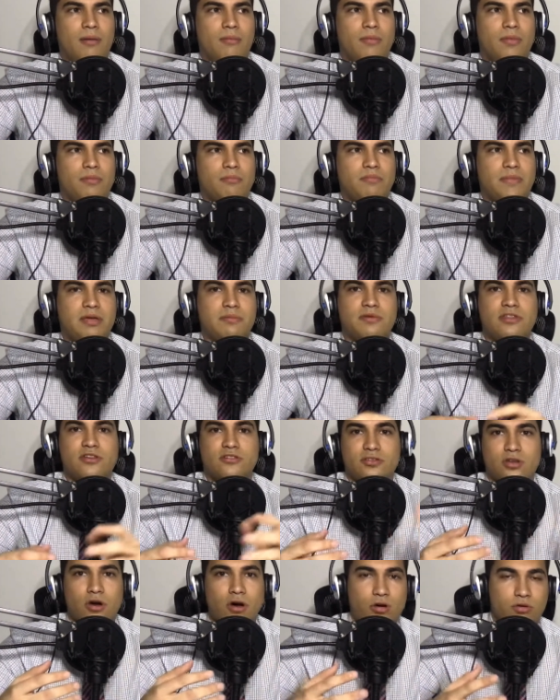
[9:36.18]
Maybe there's
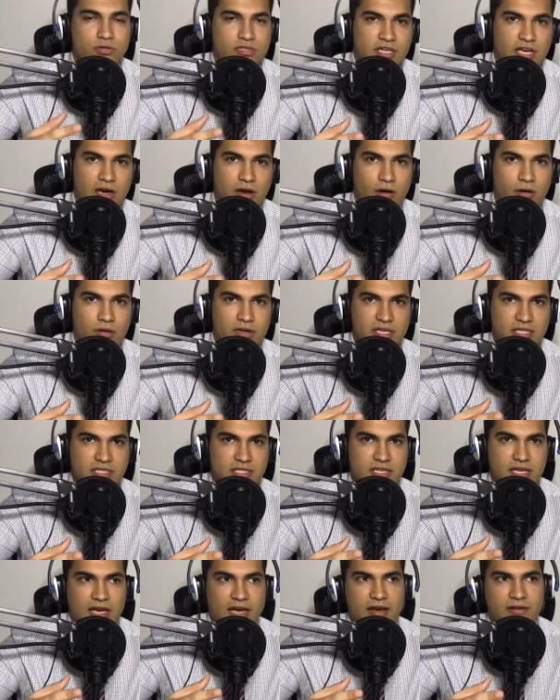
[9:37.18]
a hotel
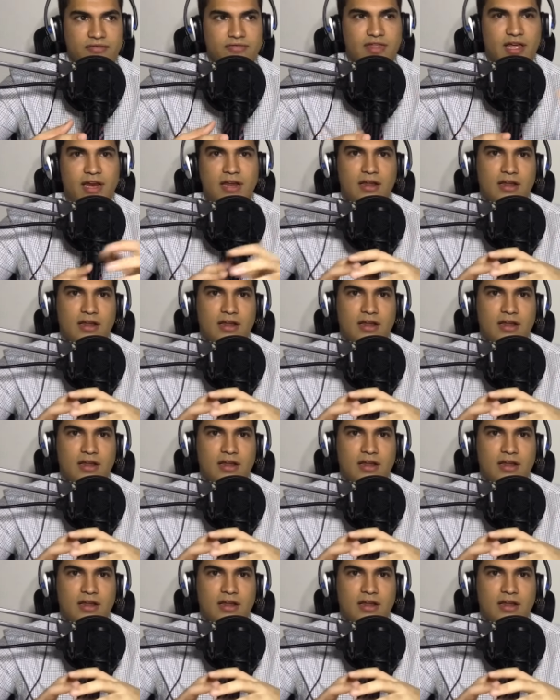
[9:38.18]
ETF that